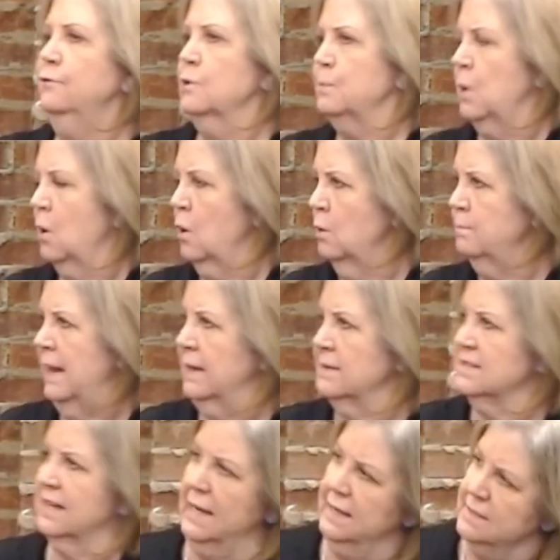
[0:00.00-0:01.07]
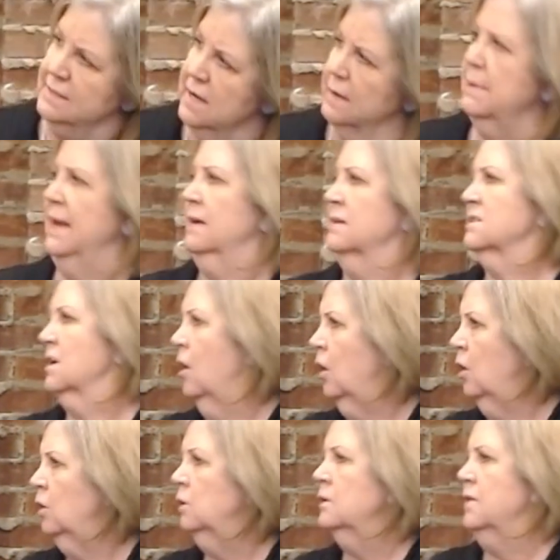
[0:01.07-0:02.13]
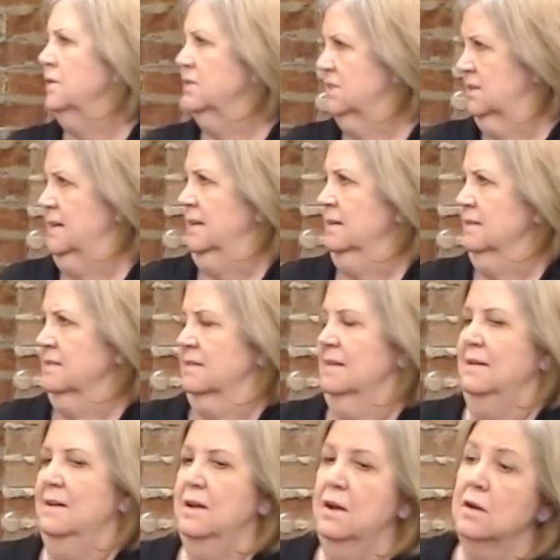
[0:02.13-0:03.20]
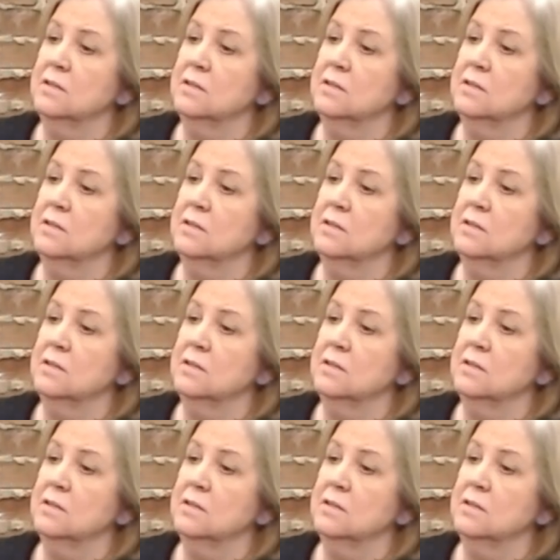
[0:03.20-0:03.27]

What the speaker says: if you're pro-mask, anti-mask, all of those things.